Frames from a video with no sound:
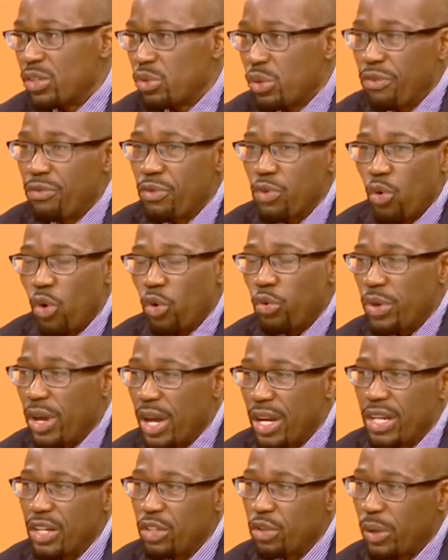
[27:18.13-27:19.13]
So if you go to
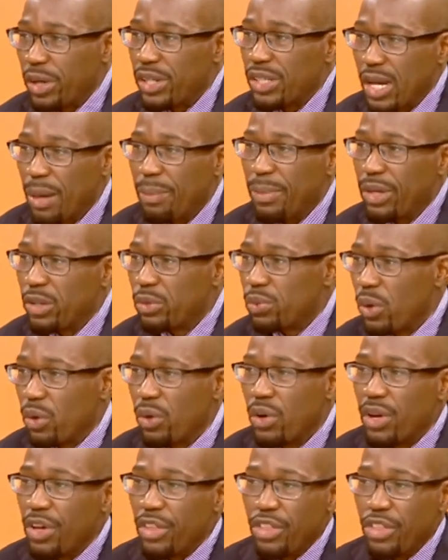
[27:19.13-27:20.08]
any insurance company as well,